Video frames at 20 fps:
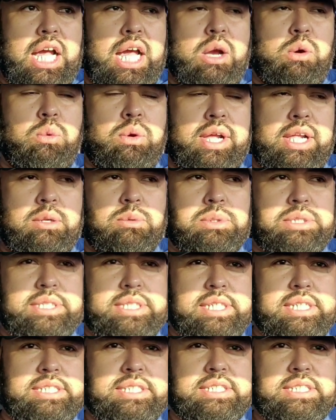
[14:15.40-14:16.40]
I went
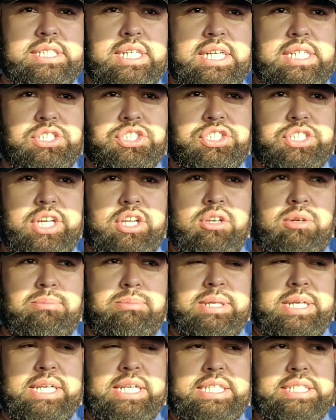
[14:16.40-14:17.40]
with this uh,
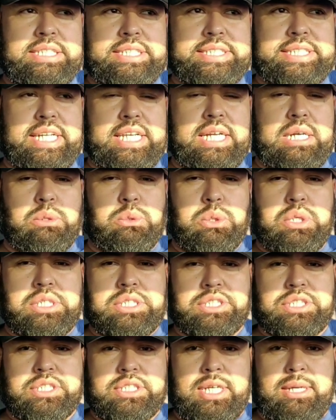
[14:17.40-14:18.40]
gentleman that I
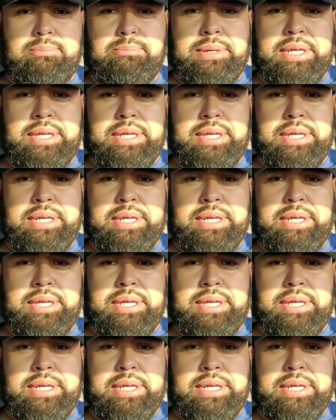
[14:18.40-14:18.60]
was uh,